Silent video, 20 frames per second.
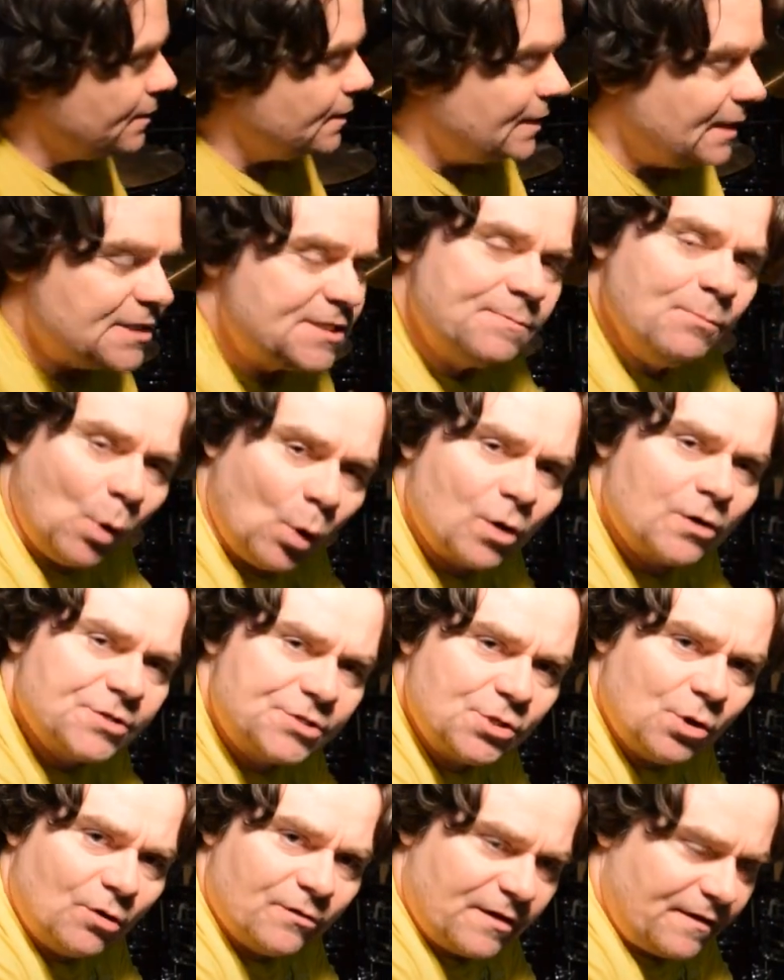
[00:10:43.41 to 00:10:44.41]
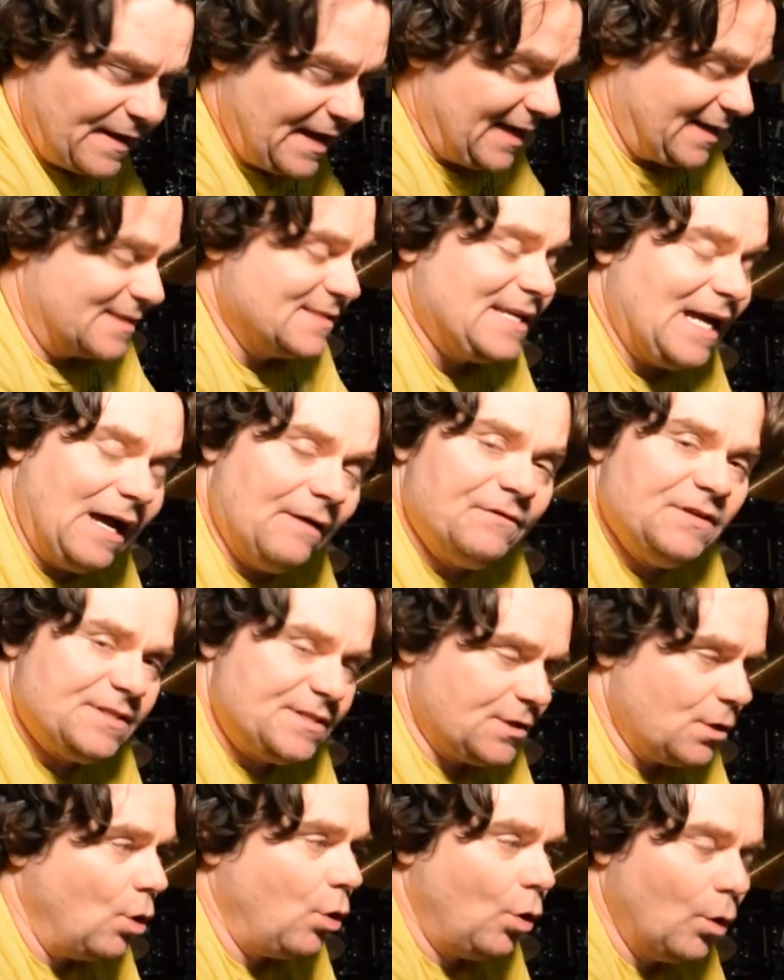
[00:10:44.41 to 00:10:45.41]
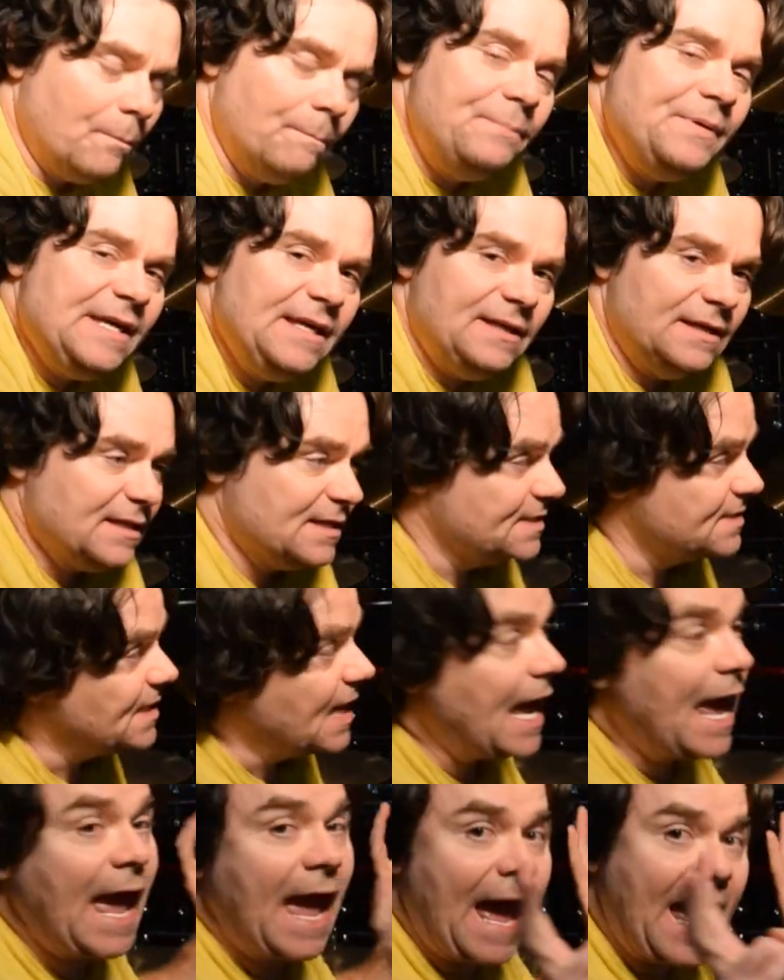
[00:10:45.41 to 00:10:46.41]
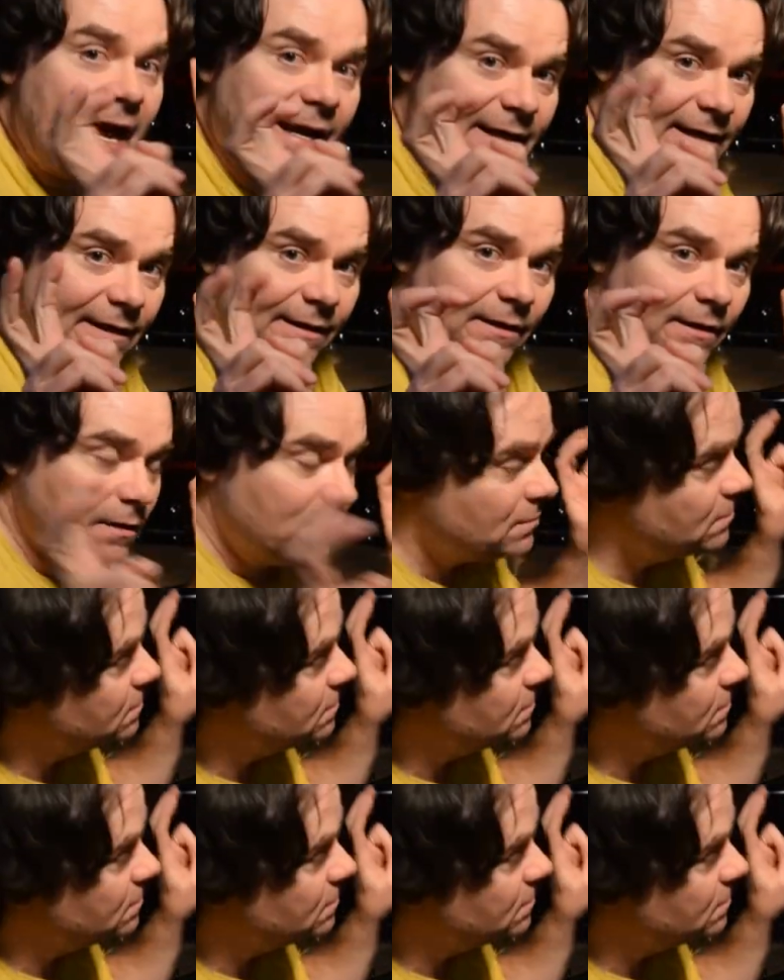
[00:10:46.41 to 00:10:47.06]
it's more so than that, because obviously a whole beat is added,